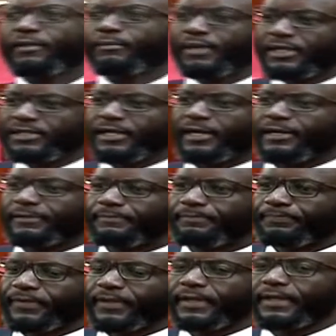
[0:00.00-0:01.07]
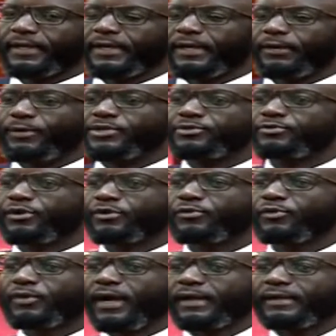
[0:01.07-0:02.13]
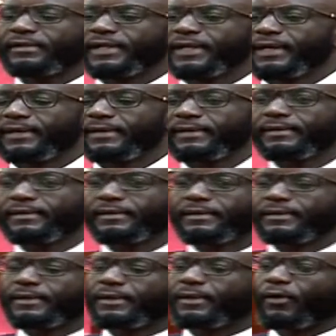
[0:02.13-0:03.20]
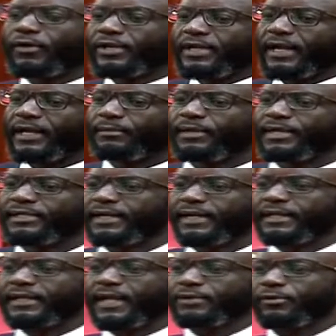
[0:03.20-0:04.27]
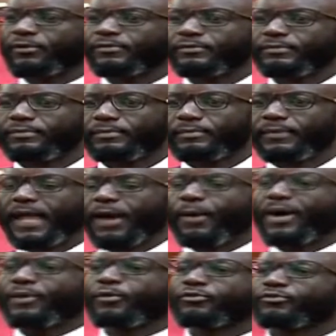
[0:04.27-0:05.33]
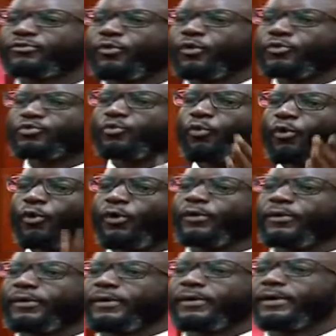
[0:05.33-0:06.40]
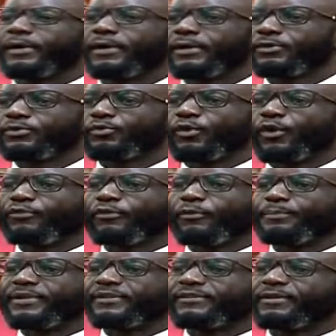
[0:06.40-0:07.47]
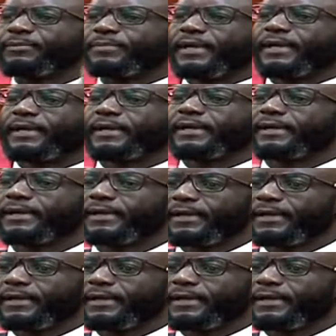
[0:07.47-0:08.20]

at the military, we should not look at the ordinary military that was, their work was to go to war, to go for peacekeeping.